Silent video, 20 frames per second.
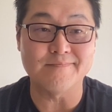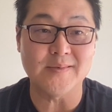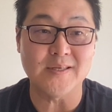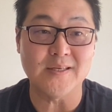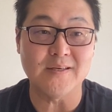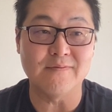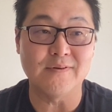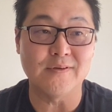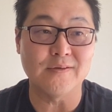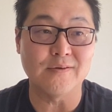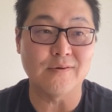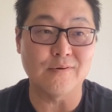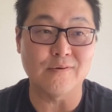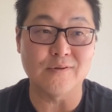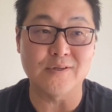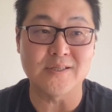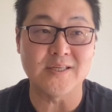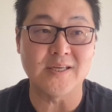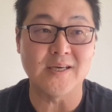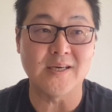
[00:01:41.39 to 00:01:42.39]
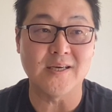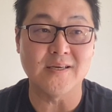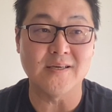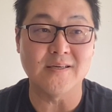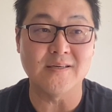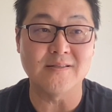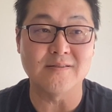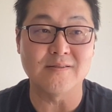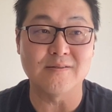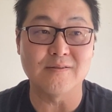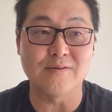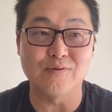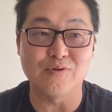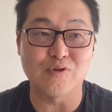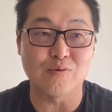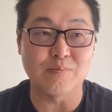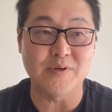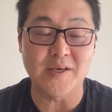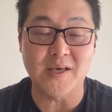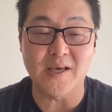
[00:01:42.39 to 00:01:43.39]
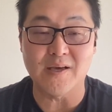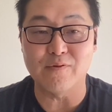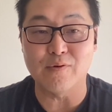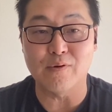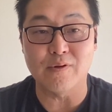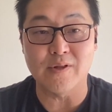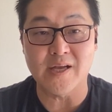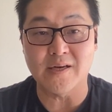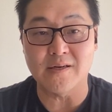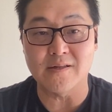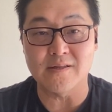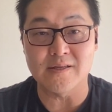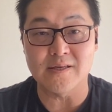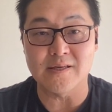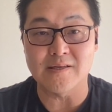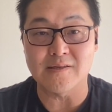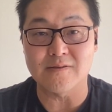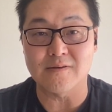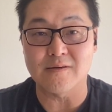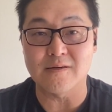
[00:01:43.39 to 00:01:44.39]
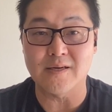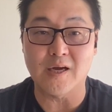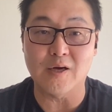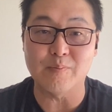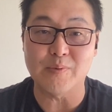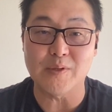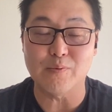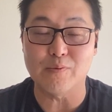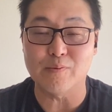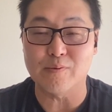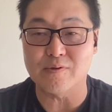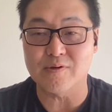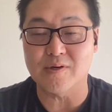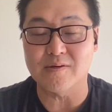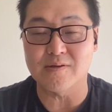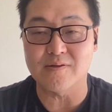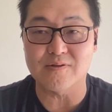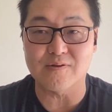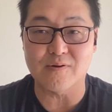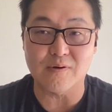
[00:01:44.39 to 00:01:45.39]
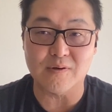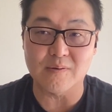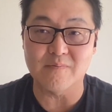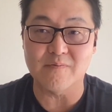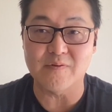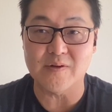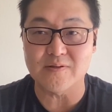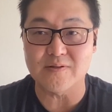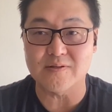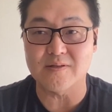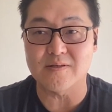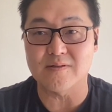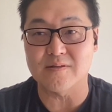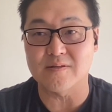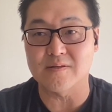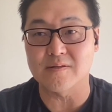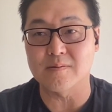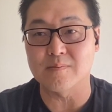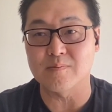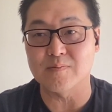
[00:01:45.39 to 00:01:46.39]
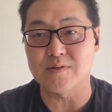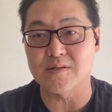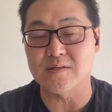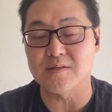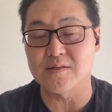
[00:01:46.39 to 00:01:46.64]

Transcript: even early days, user behavioral analytics on how people were trying to circumvent systems.